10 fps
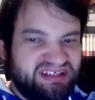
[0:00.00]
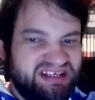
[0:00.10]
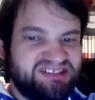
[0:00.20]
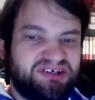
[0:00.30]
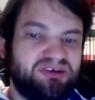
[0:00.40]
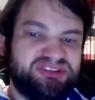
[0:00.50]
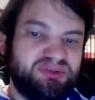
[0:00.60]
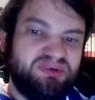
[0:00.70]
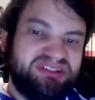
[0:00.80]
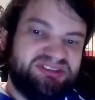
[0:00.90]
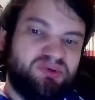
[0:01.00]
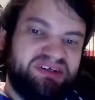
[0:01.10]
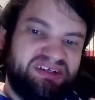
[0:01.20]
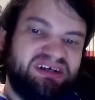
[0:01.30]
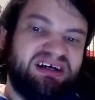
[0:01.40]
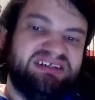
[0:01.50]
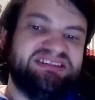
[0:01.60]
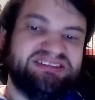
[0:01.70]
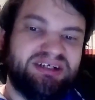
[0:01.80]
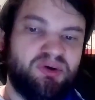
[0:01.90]
is also what is going to cause
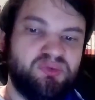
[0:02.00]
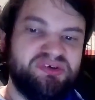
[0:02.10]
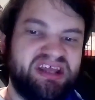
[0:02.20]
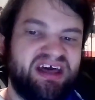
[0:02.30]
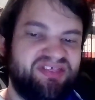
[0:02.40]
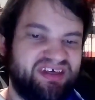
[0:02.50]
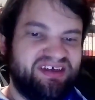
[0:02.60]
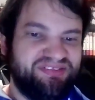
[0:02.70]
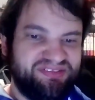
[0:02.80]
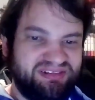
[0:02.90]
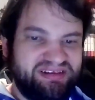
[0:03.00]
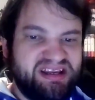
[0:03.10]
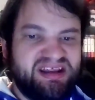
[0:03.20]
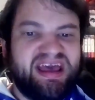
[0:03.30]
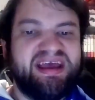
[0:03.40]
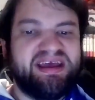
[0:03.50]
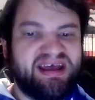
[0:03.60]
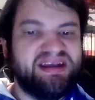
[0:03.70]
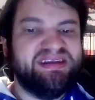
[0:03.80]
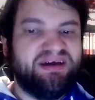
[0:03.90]
his own death and lead
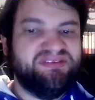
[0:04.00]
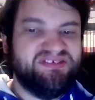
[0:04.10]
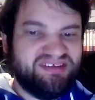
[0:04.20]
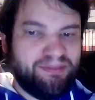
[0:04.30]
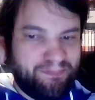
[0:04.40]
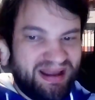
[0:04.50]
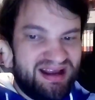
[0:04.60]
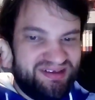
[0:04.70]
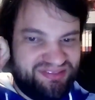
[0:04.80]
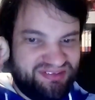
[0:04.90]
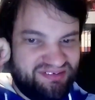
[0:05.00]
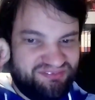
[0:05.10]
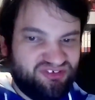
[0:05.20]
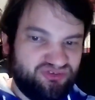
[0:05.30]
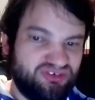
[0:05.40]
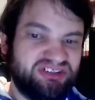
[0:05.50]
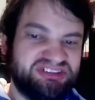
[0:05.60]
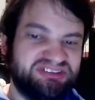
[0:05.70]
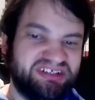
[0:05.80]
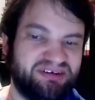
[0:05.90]
Egghead down the same path of
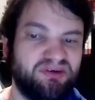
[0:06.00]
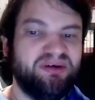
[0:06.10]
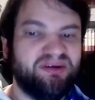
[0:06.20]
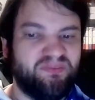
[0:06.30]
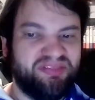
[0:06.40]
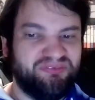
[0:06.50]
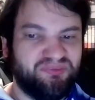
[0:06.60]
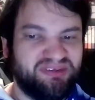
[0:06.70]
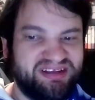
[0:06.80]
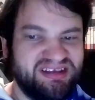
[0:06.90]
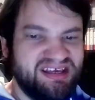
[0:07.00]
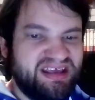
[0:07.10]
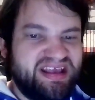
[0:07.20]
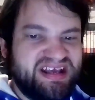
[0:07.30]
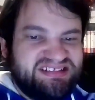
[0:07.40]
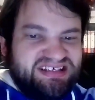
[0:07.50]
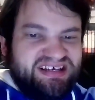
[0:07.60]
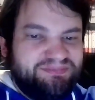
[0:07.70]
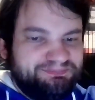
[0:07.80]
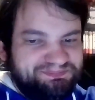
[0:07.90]
destruction that Ohara went through. Like, it's
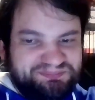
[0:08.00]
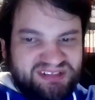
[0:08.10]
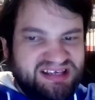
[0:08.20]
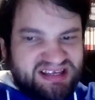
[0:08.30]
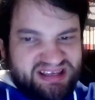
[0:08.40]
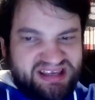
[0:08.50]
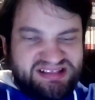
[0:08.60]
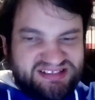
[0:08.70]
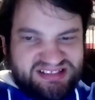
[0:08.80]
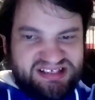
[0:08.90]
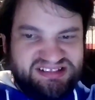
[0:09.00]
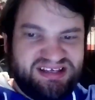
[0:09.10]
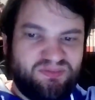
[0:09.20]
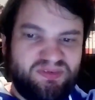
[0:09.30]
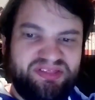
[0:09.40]
that sort of,